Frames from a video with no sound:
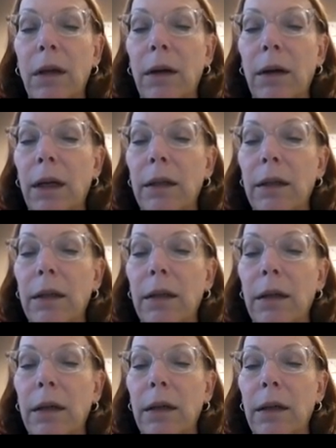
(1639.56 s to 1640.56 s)
All right, let's
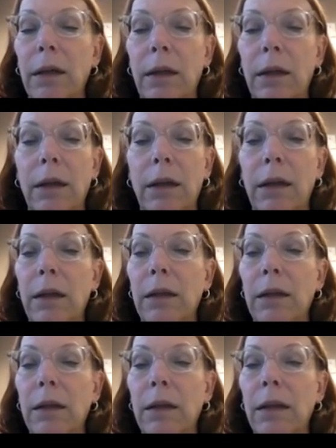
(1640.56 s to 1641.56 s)
start.
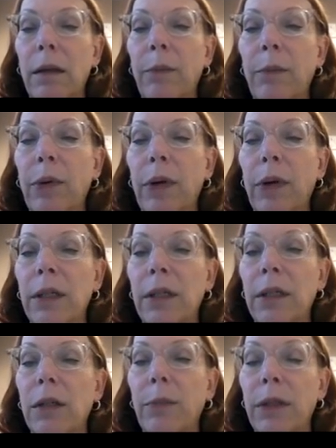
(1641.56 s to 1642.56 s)
Let's see,
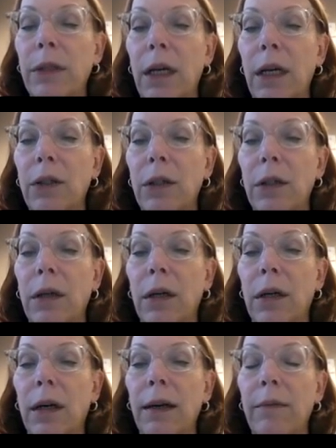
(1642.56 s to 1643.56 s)
presentations.
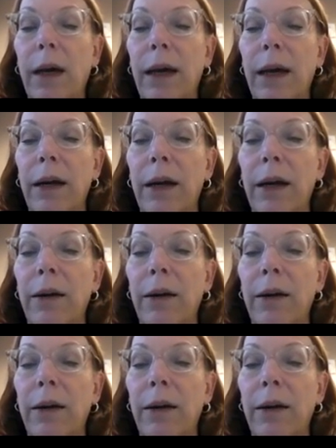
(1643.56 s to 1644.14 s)
All right, buyer.